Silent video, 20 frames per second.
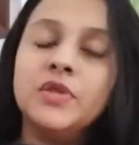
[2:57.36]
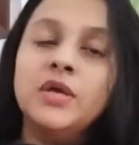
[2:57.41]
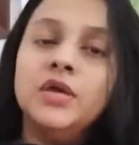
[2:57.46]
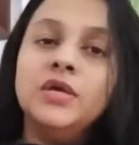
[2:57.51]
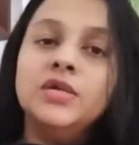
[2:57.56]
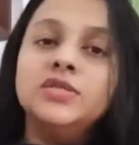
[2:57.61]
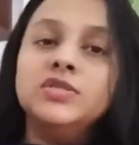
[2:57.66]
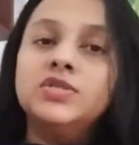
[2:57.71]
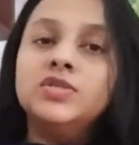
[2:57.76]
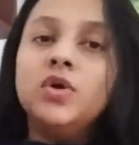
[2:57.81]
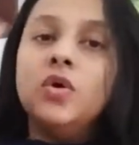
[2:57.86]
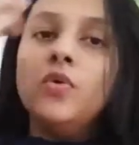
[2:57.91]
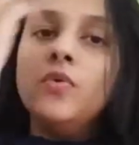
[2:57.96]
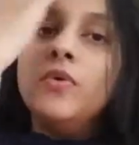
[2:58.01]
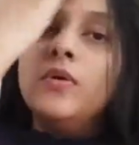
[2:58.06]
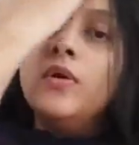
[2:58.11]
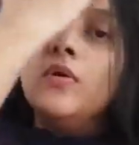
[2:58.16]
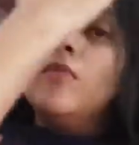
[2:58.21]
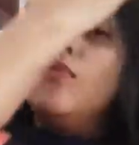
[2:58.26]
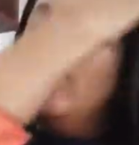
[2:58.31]

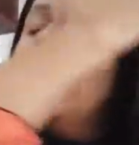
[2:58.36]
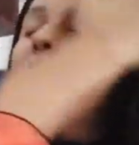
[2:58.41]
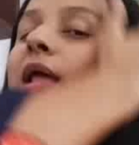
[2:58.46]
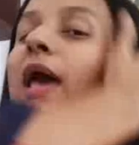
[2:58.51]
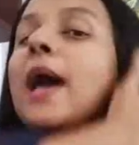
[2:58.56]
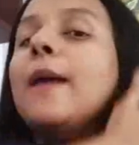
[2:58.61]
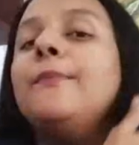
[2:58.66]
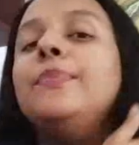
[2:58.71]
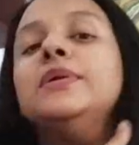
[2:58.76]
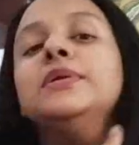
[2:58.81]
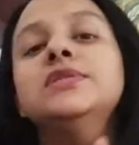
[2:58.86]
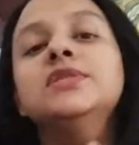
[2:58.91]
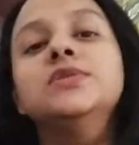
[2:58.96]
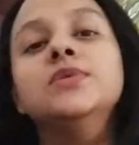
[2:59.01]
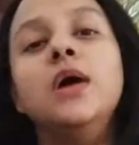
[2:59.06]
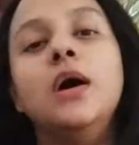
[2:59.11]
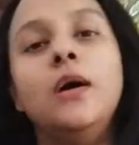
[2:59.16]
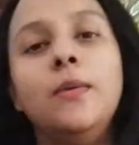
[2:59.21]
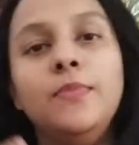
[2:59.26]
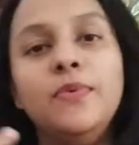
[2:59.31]
so what happens
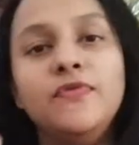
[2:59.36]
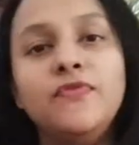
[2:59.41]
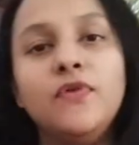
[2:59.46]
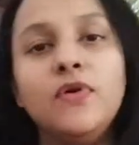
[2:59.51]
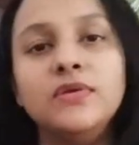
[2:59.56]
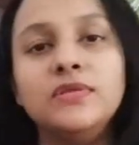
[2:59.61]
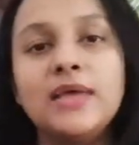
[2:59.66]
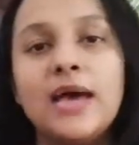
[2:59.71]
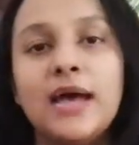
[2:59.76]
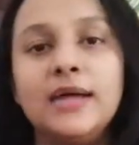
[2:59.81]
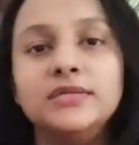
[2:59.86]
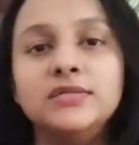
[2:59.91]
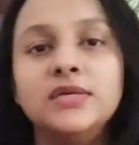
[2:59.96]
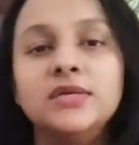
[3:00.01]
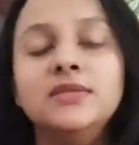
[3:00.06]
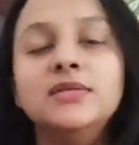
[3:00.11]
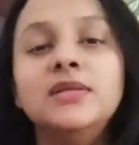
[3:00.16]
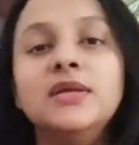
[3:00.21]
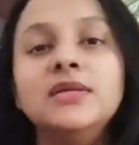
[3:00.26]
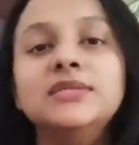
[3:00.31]
uh, before that?
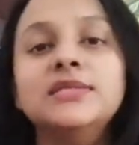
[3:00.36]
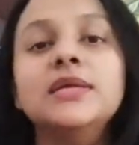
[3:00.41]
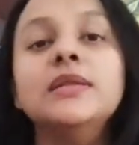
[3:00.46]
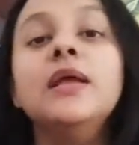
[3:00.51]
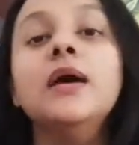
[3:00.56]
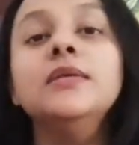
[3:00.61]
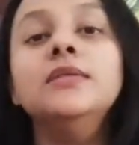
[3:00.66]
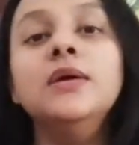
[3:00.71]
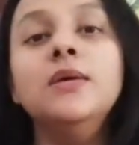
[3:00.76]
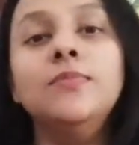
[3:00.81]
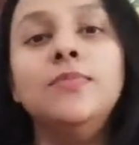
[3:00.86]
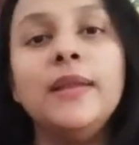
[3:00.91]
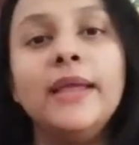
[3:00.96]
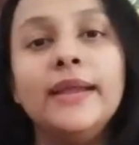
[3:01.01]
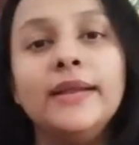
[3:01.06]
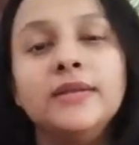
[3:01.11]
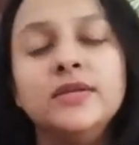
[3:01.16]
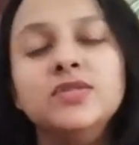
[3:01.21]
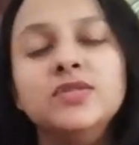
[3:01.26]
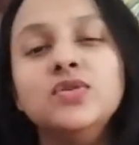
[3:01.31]
There is another
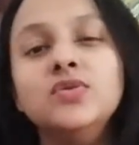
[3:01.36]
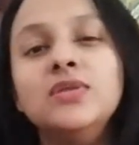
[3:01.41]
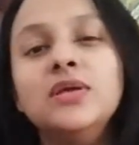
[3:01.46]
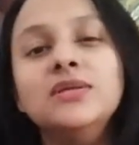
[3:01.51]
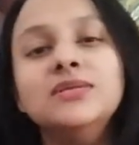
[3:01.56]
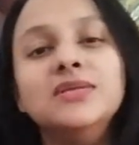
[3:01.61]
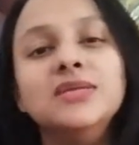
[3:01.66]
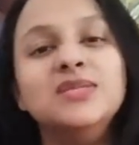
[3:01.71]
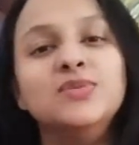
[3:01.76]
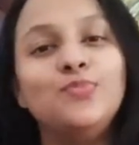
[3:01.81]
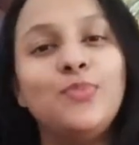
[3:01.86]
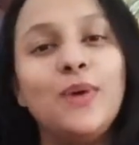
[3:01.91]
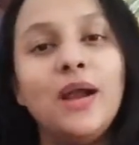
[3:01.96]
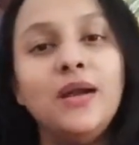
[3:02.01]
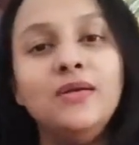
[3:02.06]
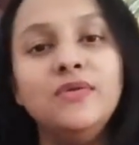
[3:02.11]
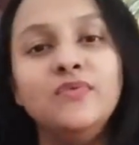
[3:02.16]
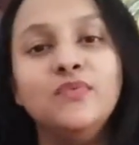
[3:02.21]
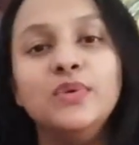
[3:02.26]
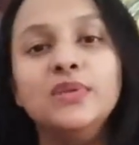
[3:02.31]
blade. So there is this
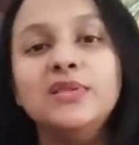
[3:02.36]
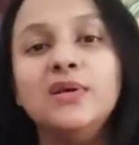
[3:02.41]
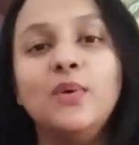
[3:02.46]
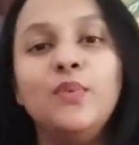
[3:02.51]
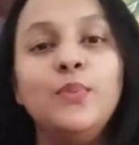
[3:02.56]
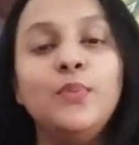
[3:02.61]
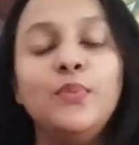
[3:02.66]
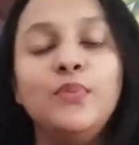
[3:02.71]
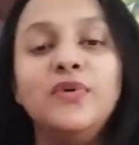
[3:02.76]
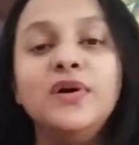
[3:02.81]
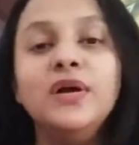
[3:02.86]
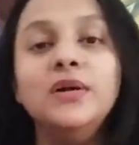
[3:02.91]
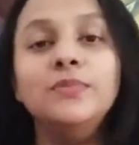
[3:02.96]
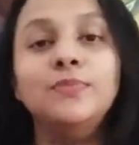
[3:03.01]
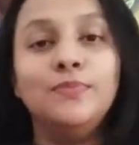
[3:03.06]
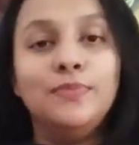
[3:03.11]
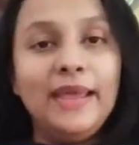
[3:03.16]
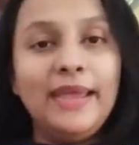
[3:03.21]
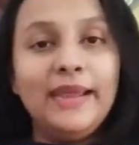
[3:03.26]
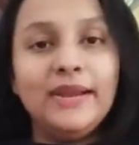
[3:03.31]
fun with the
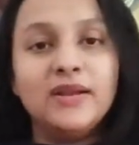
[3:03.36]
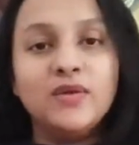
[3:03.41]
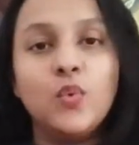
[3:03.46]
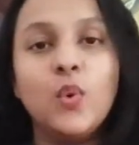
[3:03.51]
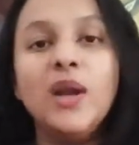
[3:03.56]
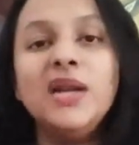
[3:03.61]
word blade. One